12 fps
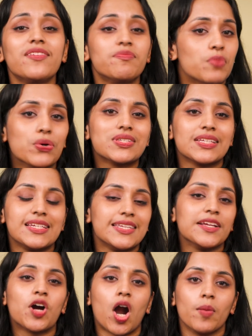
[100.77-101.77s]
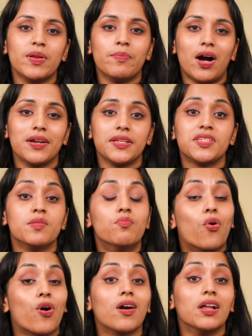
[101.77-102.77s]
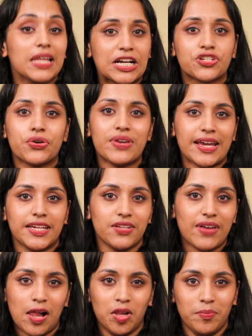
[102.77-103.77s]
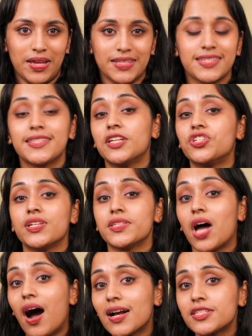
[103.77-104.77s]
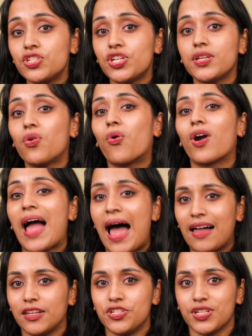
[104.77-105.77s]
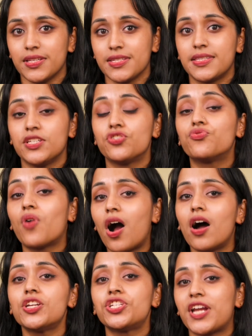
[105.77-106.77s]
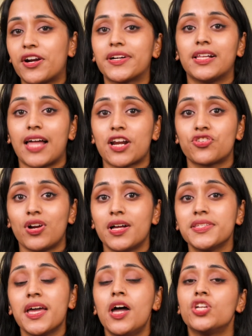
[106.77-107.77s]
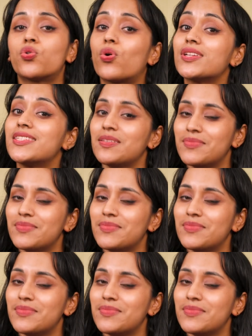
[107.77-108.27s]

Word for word: we've mostly seen carbon bonded to more electronegative elements, such as oxygen or halogens, that draw shared electrons towards